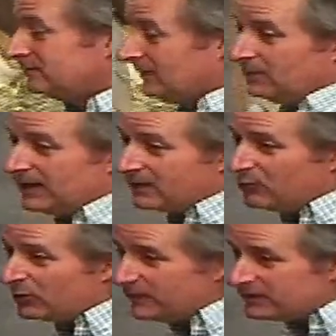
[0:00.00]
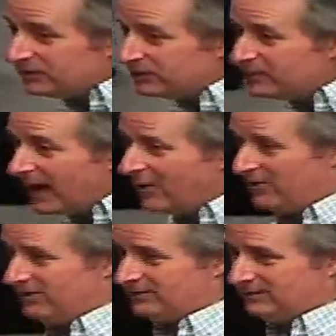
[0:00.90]
We got to put him in the tomb now
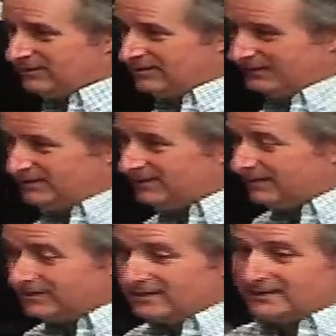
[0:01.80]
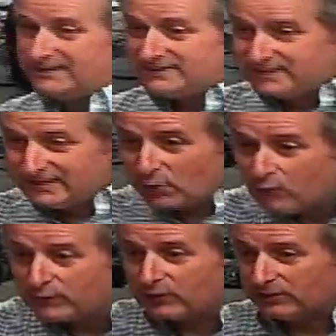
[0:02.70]
because it's
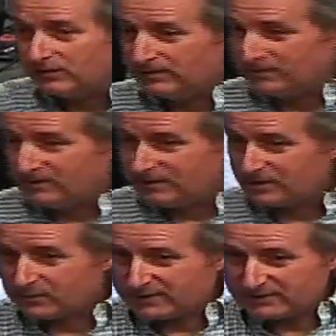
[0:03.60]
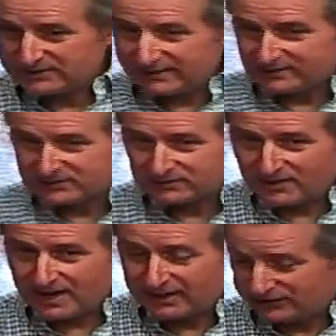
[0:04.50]
over. Heard one of the senators
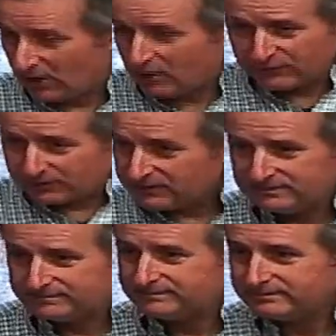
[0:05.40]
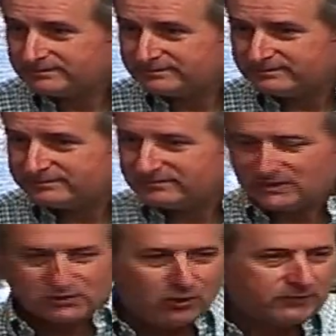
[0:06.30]
cry, it's over.
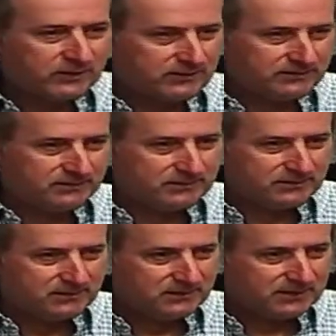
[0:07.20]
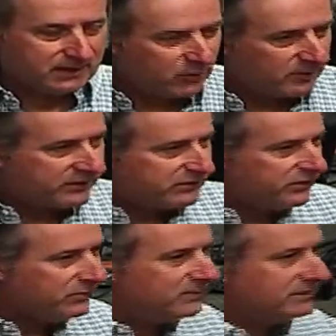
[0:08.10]
It's over. Got to put him in the
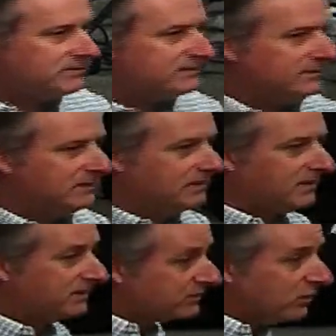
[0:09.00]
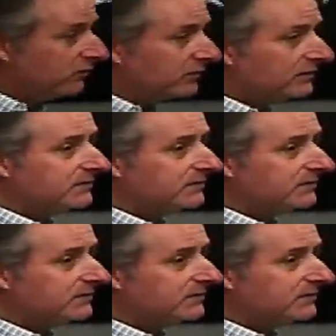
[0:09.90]
tomb because it's over.